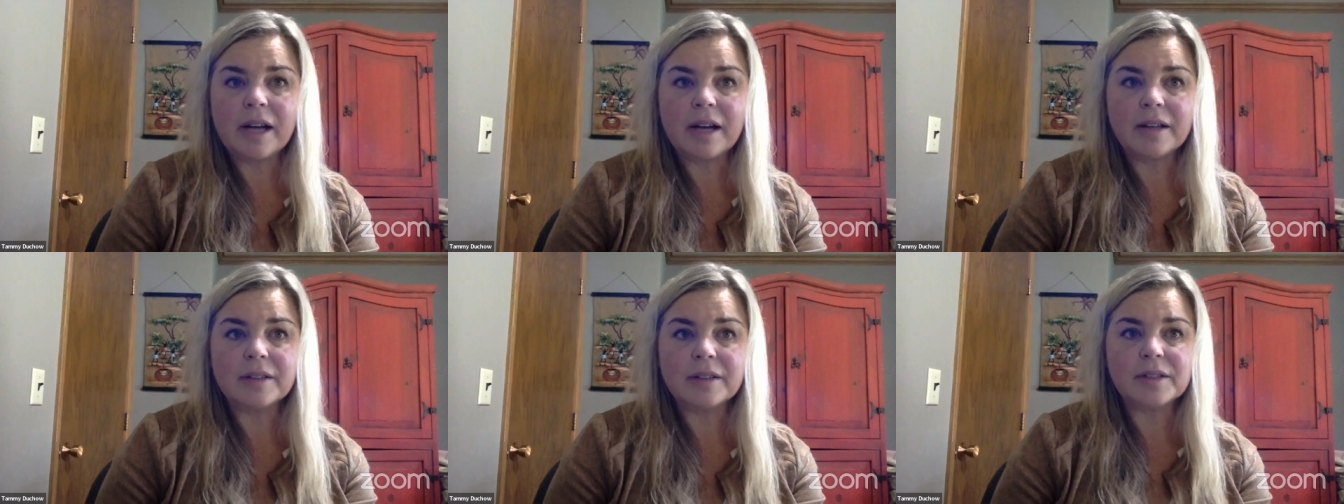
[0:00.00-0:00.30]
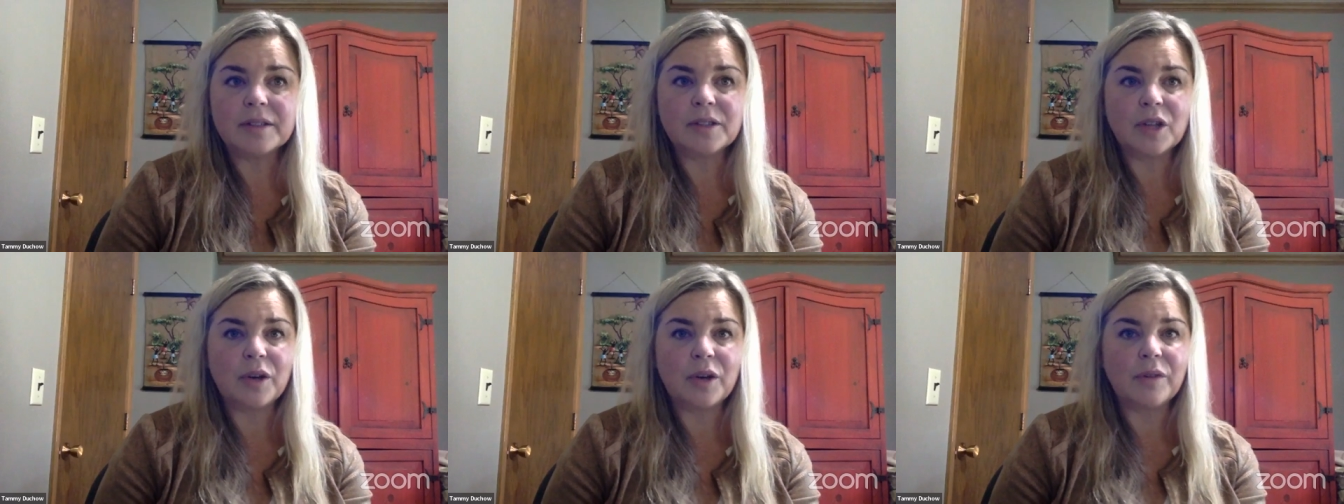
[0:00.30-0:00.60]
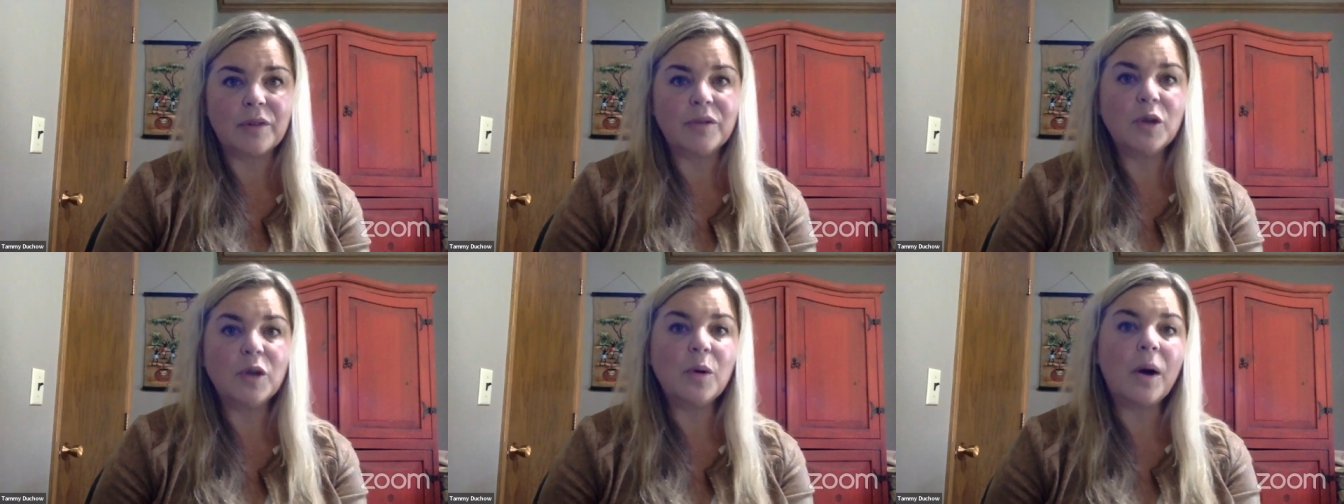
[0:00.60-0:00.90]
So
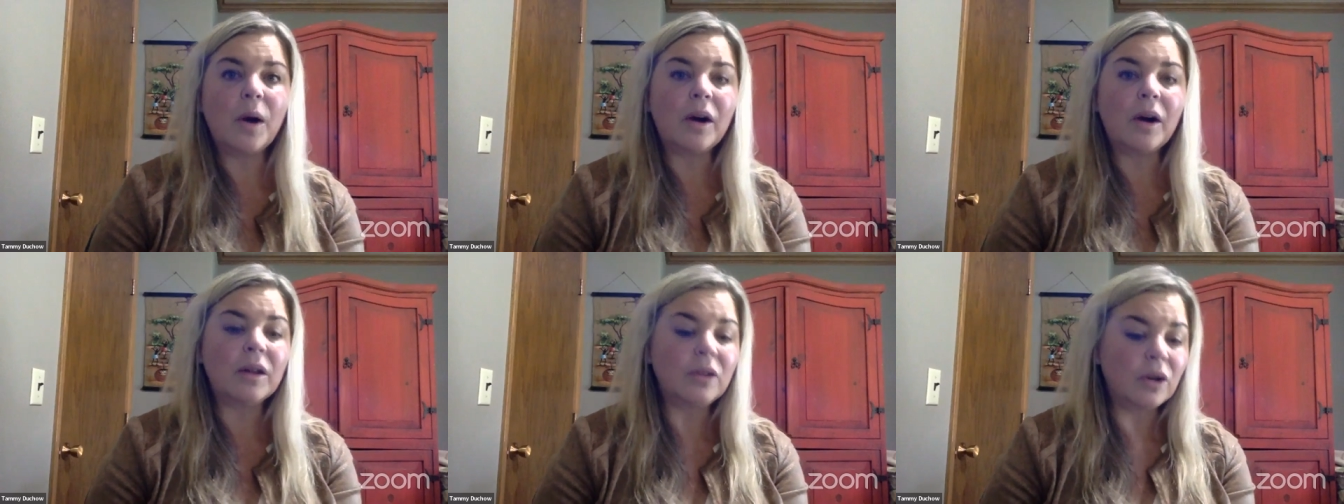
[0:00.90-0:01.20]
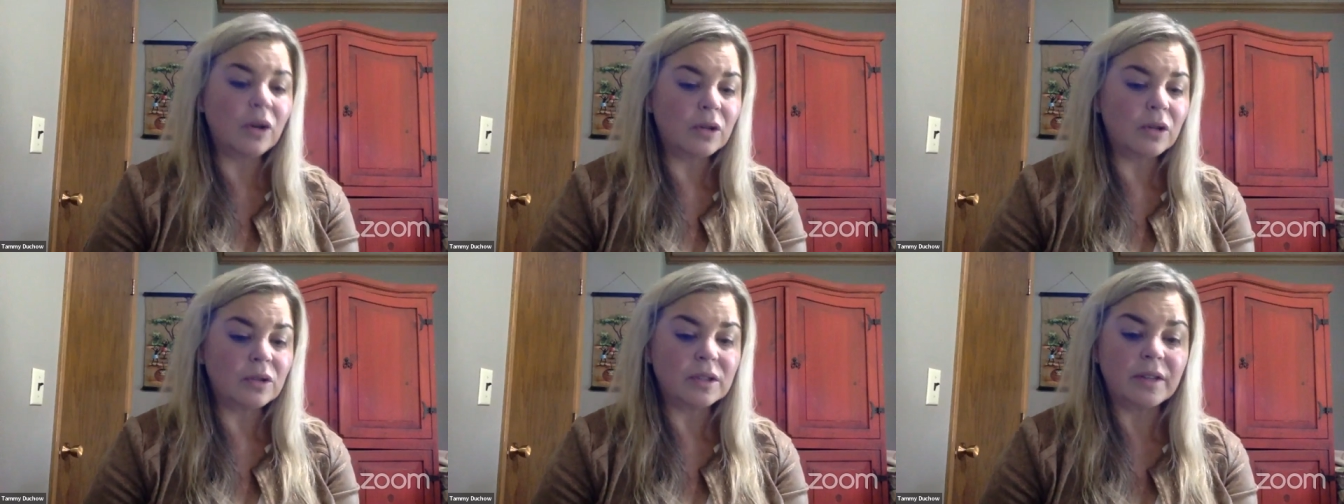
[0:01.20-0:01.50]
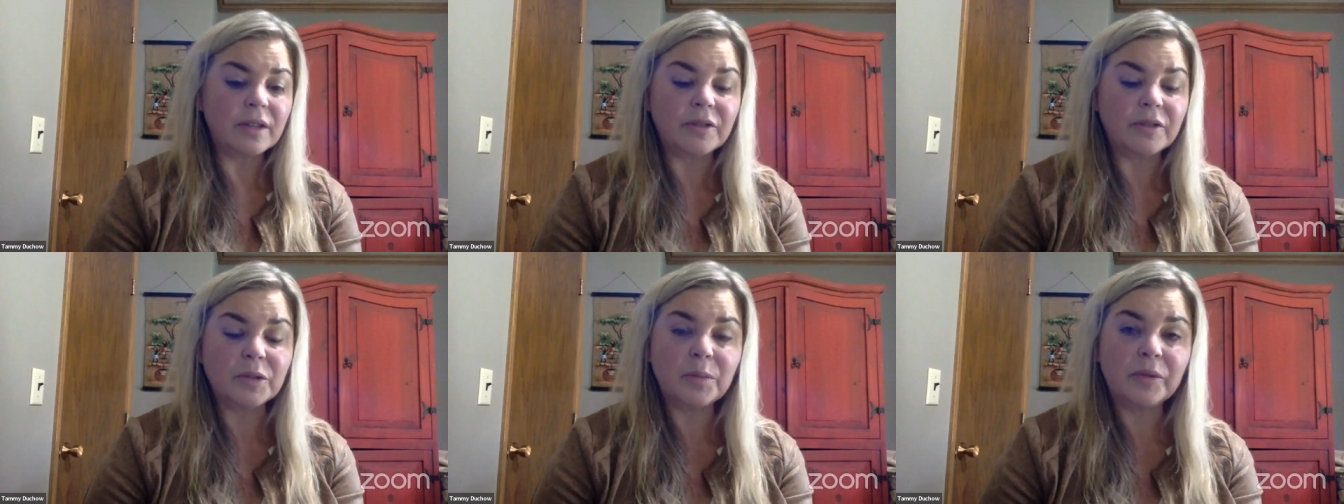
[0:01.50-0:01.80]
if you are a local
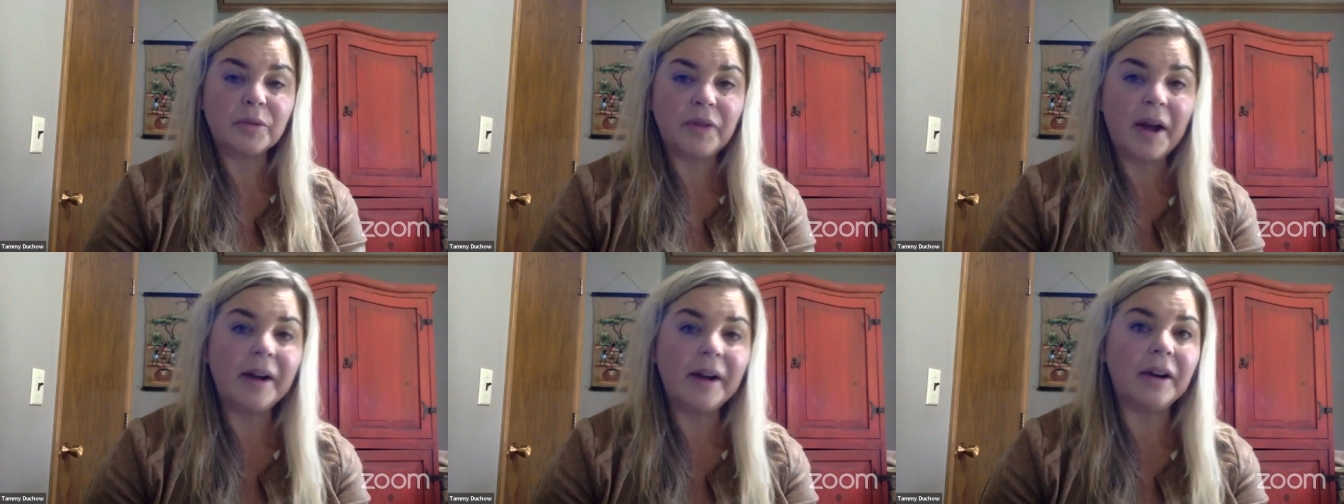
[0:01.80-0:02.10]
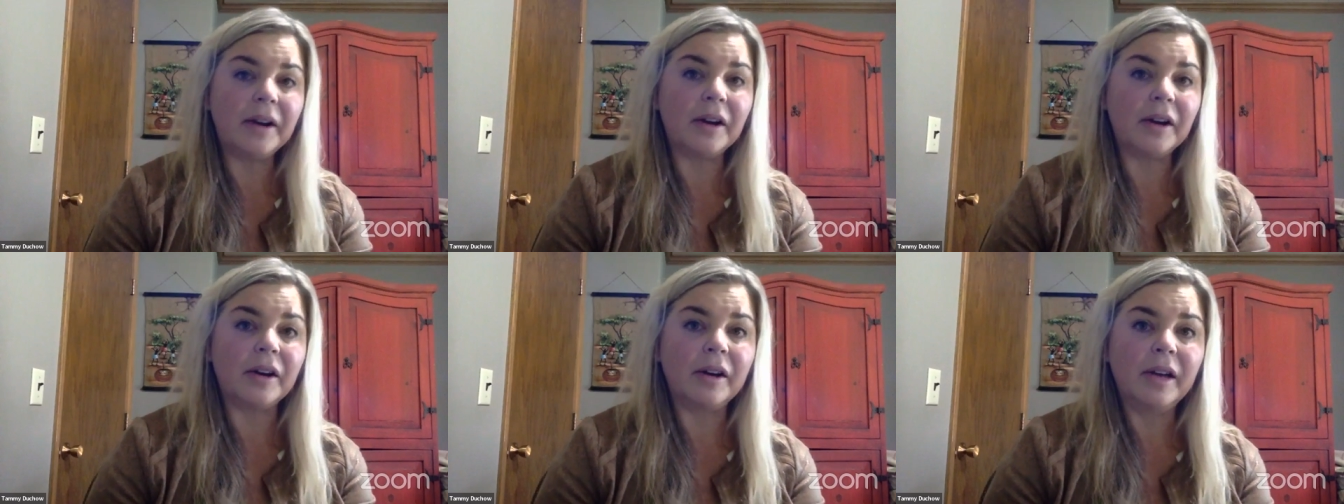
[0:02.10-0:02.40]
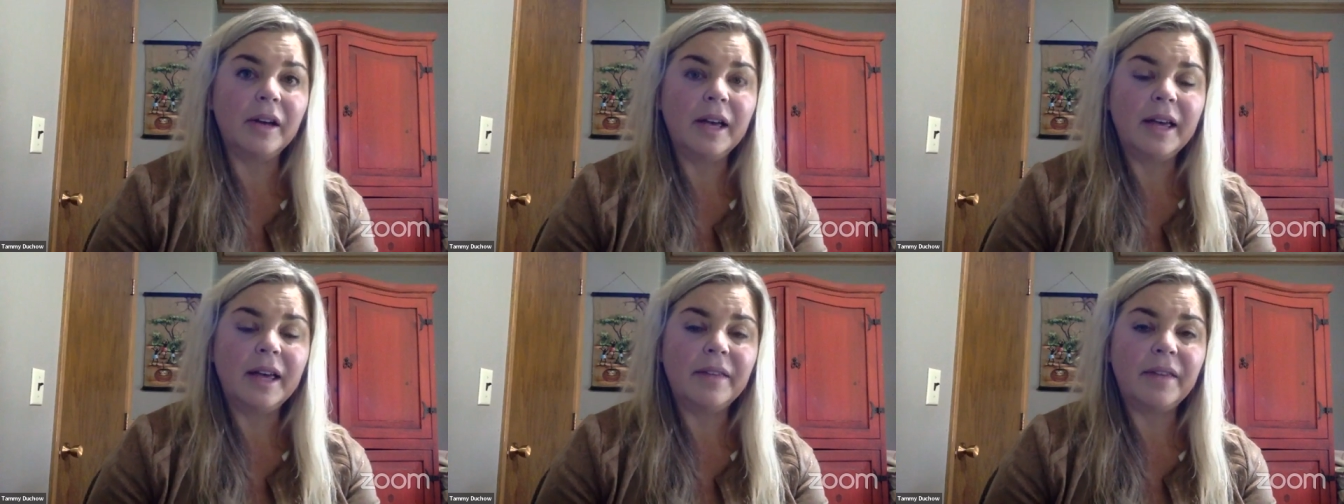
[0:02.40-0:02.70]
service provider,
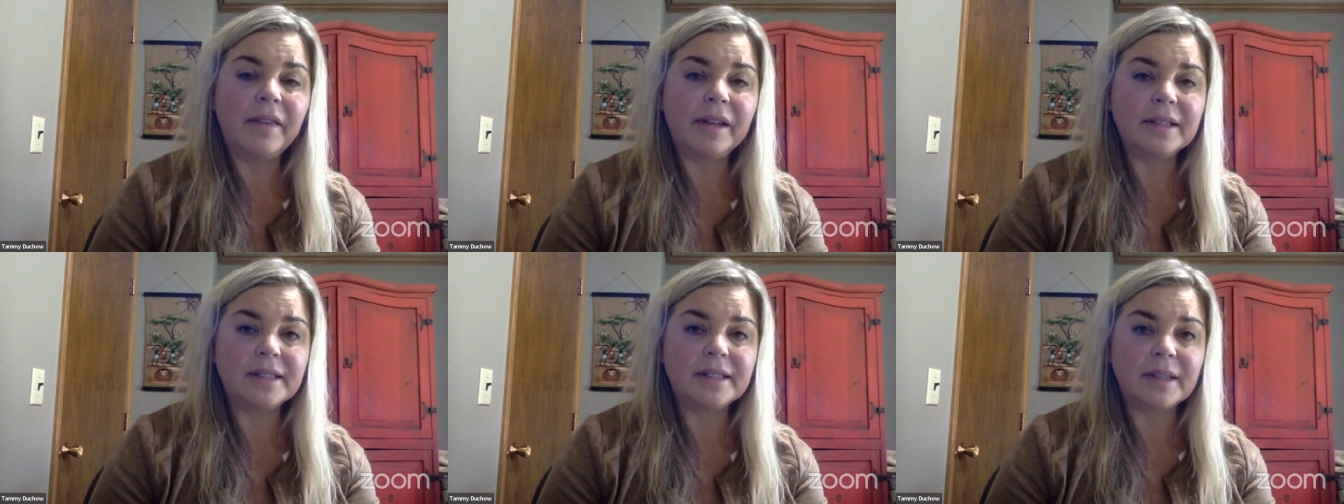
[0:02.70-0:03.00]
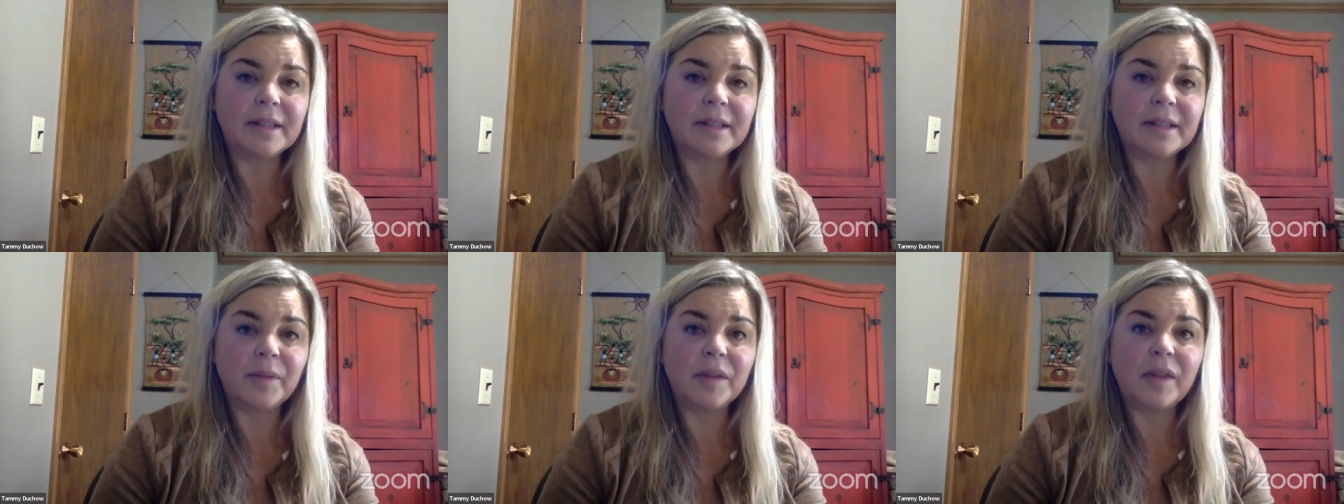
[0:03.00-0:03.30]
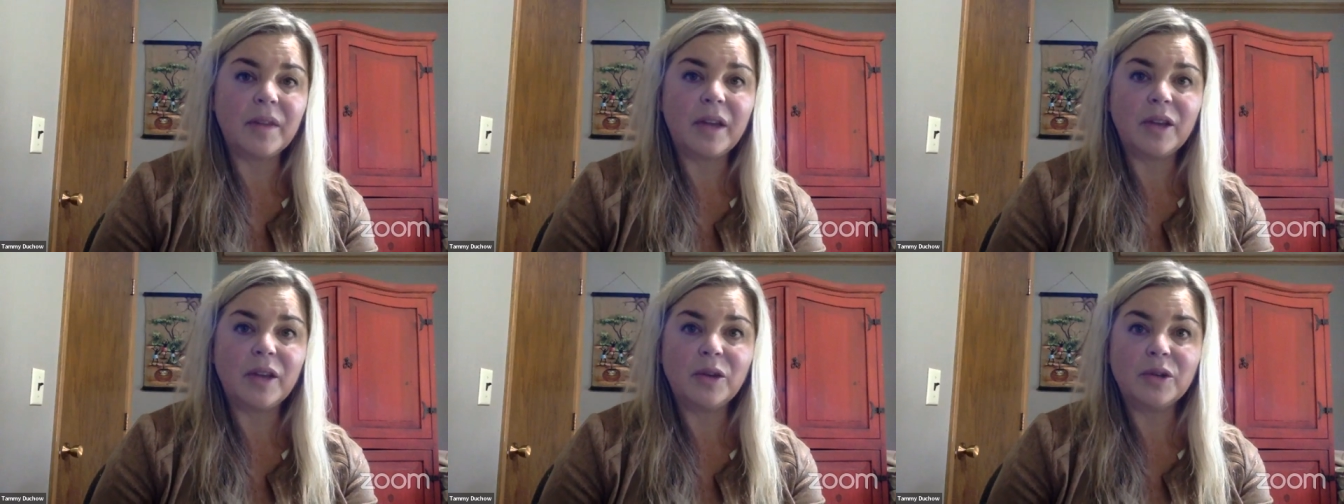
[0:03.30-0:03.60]
that is something
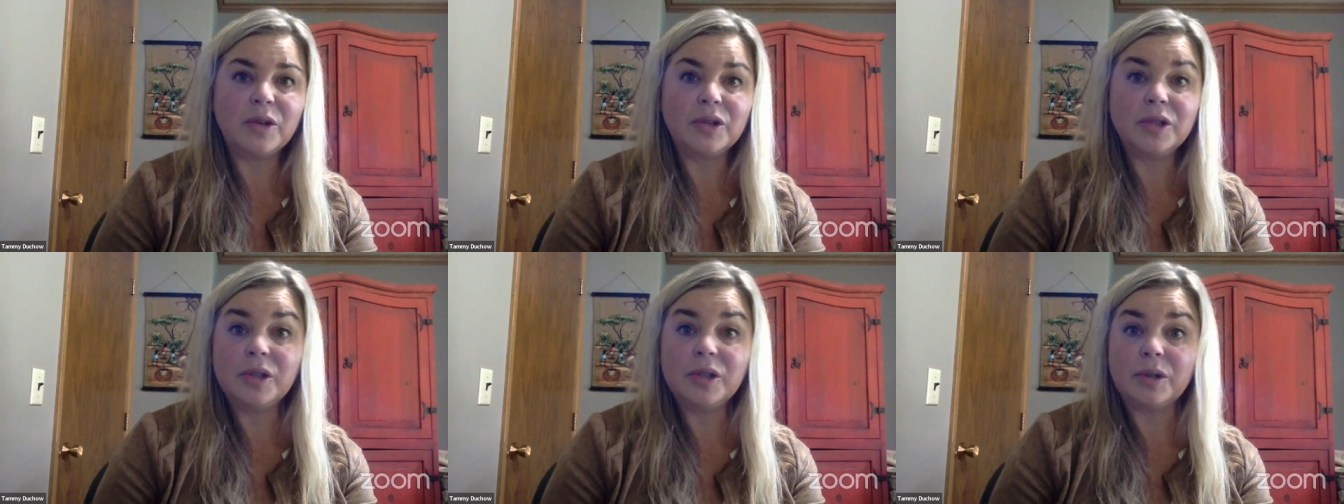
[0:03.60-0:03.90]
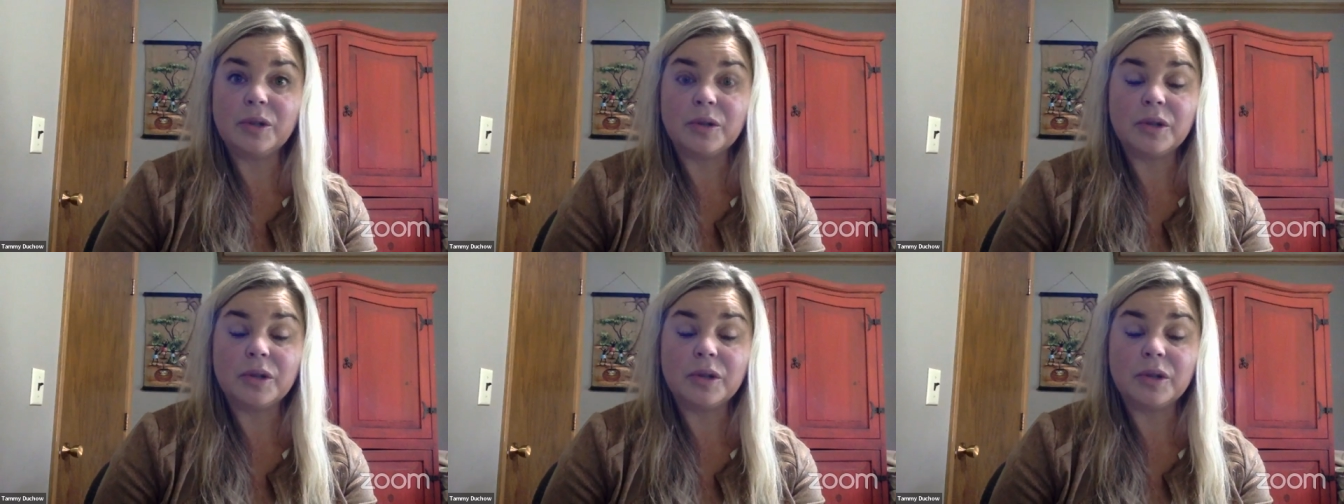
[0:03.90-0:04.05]
that you could do.